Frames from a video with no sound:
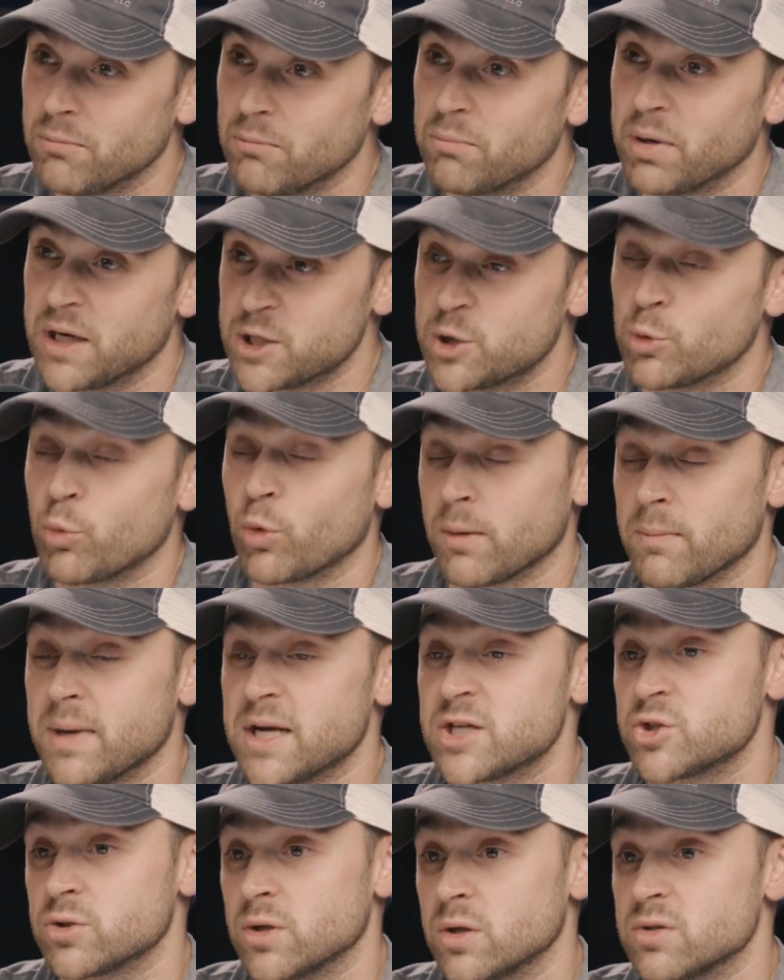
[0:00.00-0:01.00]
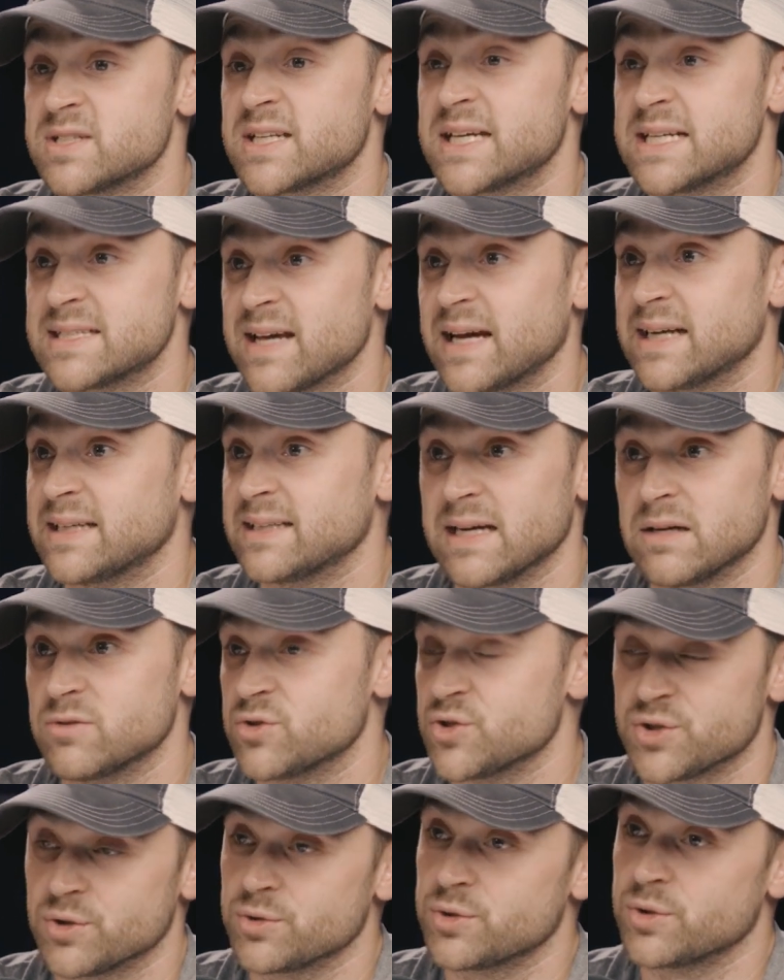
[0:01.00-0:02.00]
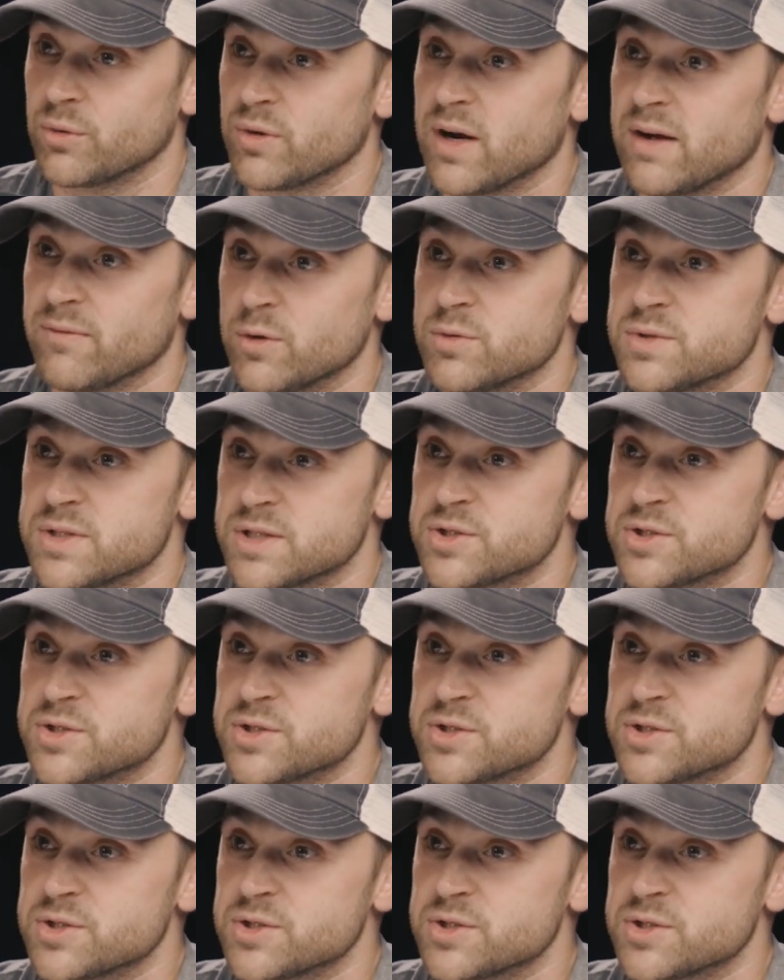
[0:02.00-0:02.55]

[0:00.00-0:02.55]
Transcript: But you want to make sure those stay tightened down just so you don't have those